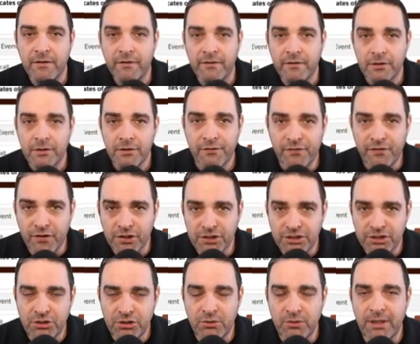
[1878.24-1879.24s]
first
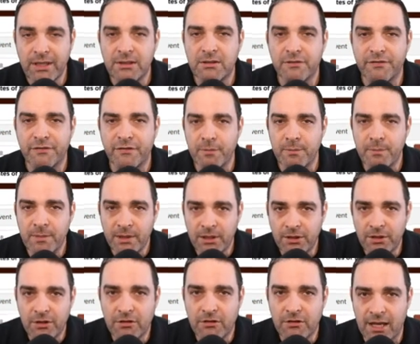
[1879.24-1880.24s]
you need to
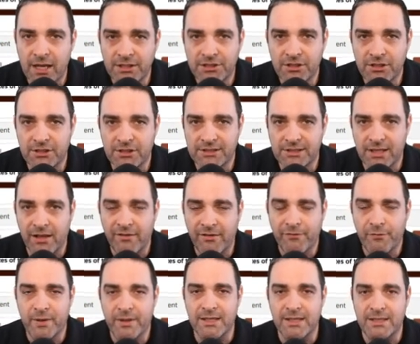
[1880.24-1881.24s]
familiarize yourself
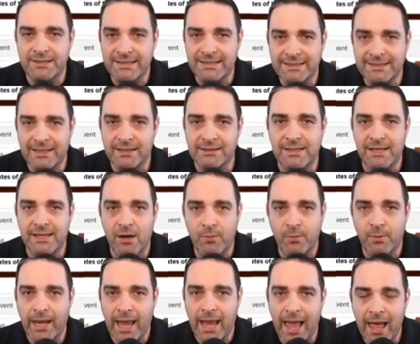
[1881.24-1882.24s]
with the details that we
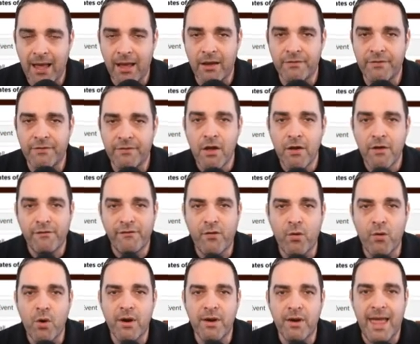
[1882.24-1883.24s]
have
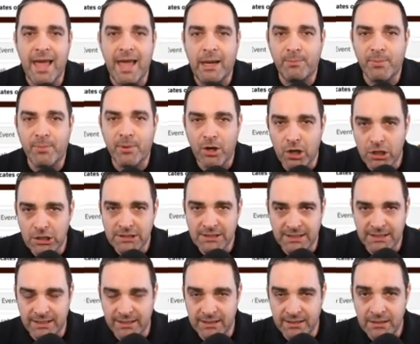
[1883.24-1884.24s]
for that
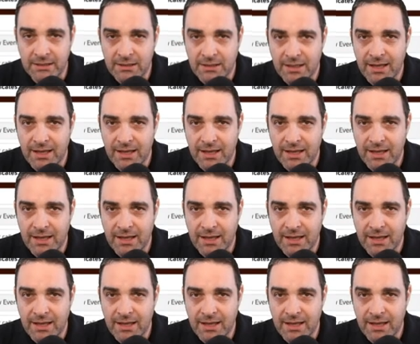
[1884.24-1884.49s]
person